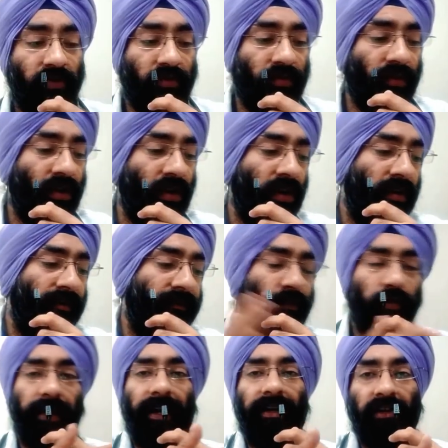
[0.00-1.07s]
to
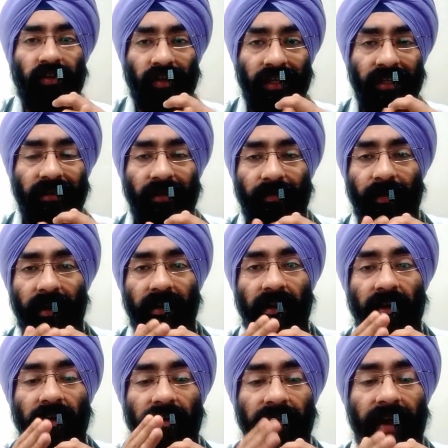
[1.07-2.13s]
food allergies,
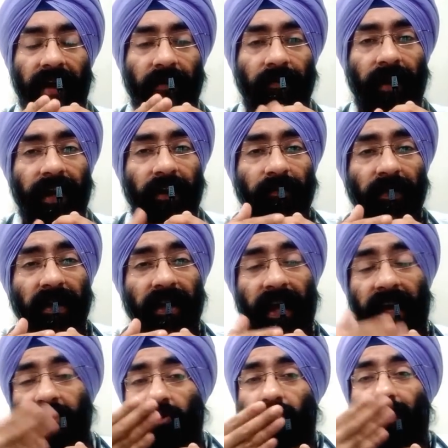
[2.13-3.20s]
but that might be
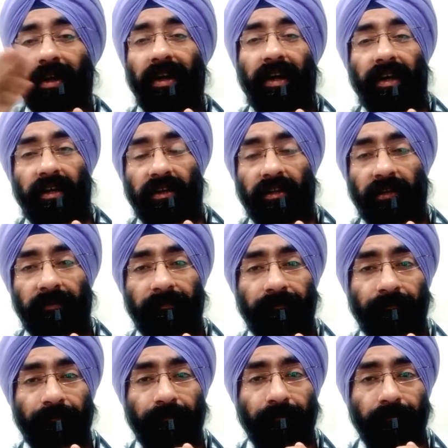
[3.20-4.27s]
gastroenteritis.
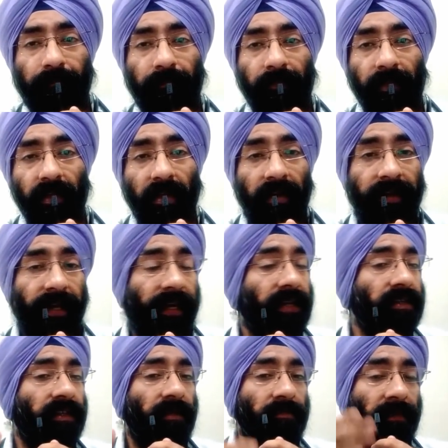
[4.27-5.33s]

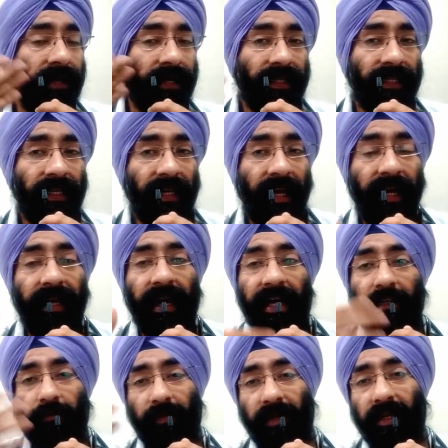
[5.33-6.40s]
Taking some medicine like
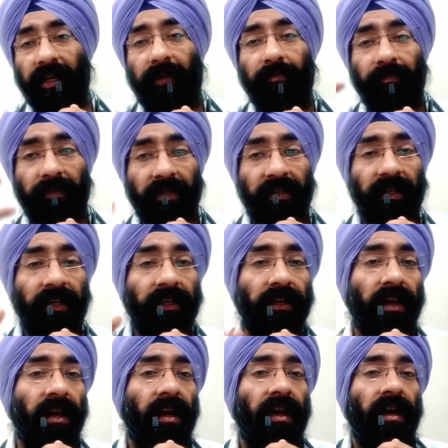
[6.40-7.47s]
aspirin,
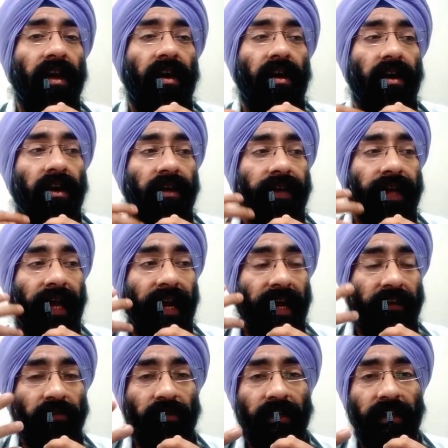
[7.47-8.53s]
ampicillin can
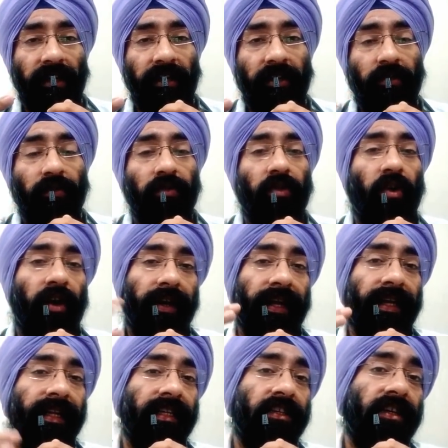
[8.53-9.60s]
actually lead to
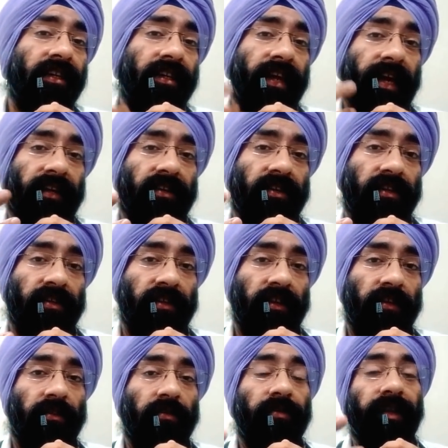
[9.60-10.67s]
non-allergic reactions
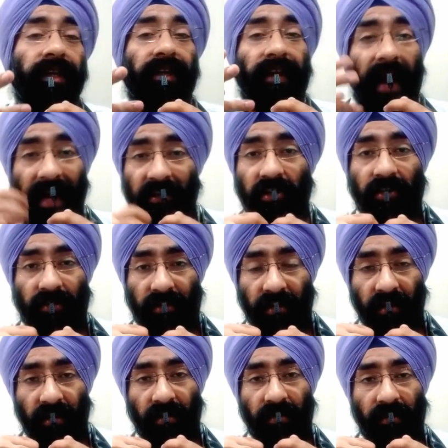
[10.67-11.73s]
including rashes,
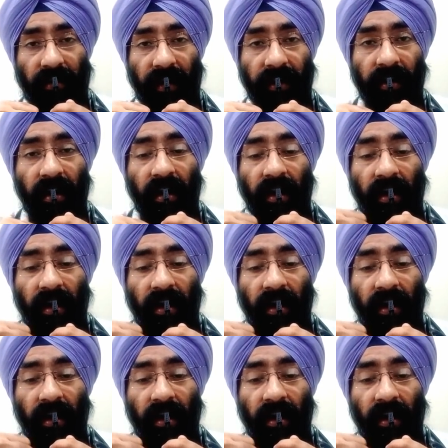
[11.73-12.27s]
right?